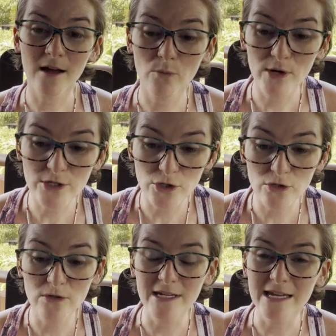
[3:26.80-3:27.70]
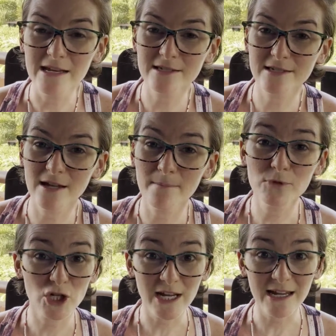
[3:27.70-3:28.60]
We do eat some
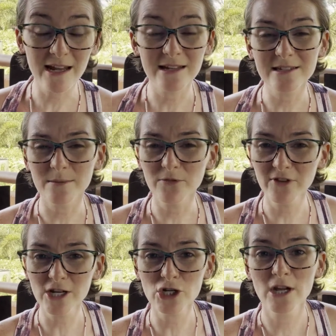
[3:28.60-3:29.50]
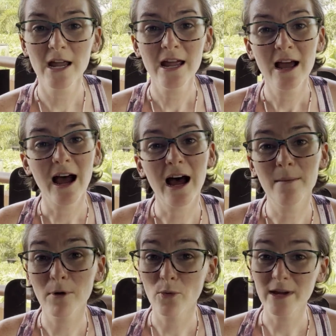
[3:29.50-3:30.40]
chicken and some fish,
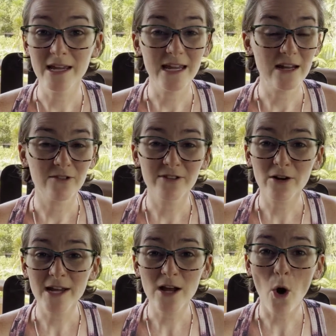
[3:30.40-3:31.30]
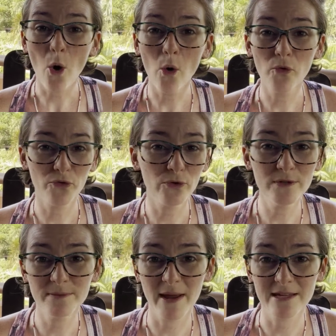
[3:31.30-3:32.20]
but we eat a very whole
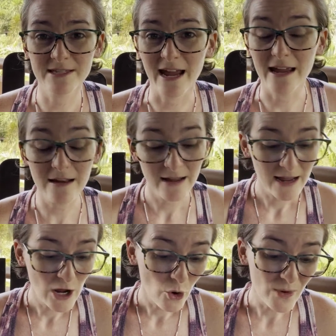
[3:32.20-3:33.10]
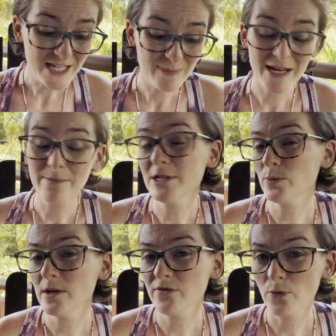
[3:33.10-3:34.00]
foods-based diet. We spend
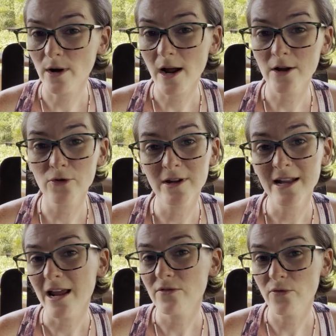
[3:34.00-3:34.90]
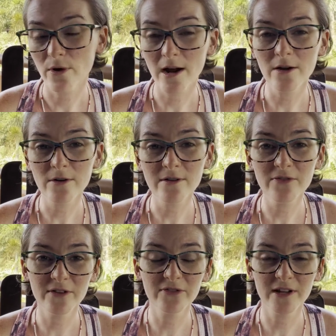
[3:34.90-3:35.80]
between $400 and
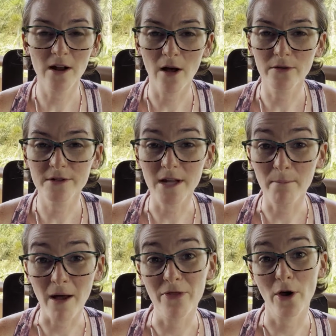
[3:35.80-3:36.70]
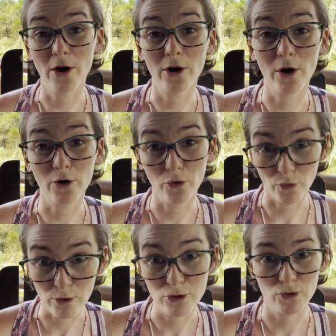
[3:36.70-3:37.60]
$450 a month on our
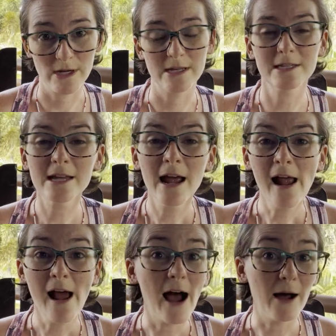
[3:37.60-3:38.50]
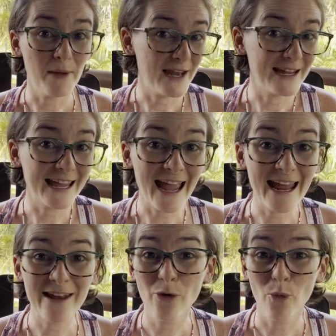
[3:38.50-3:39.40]
groceries. And
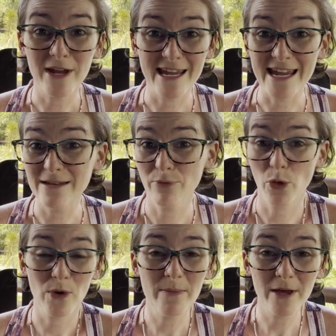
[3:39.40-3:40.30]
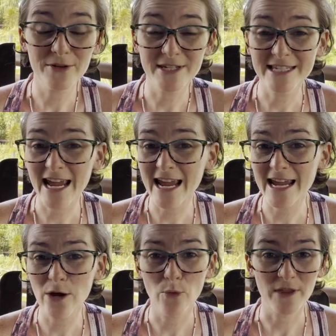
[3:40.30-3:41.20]
again, we eat 3 meals a
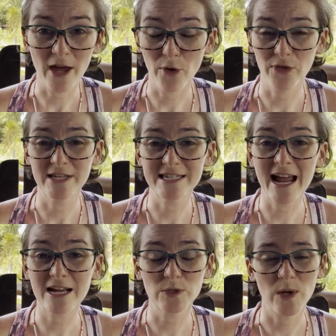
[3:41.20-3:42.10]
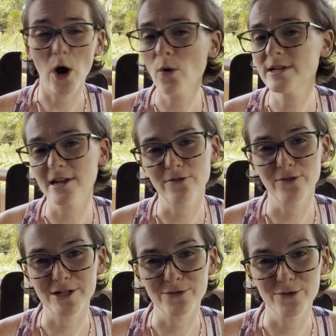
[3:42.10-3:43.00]
day with healthy snacks. We always have
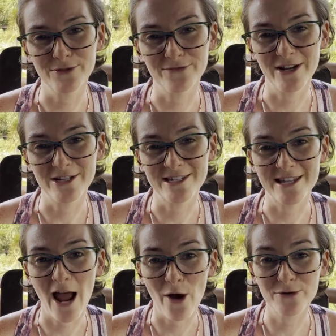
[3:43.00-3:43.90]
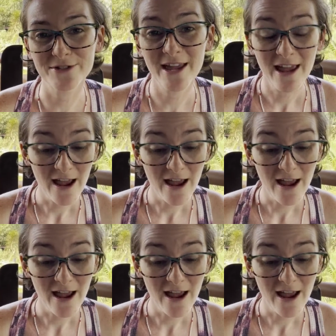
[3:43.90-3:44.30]
fresh fruits and veggies in the house.